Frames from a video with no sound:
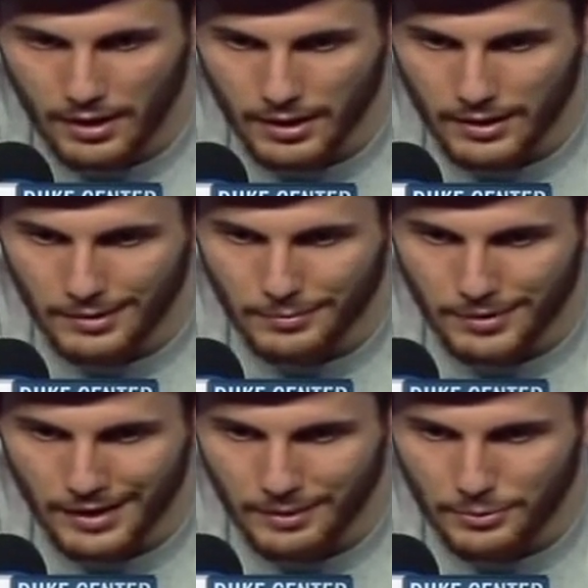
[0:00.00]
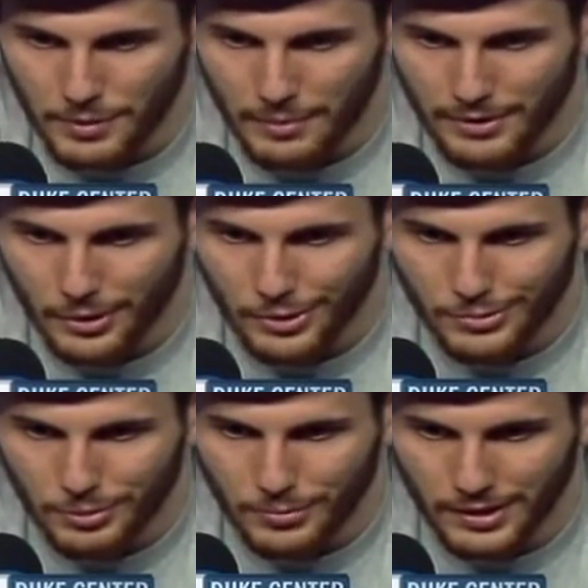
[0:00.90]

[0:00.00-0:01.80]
and it was probably noticeable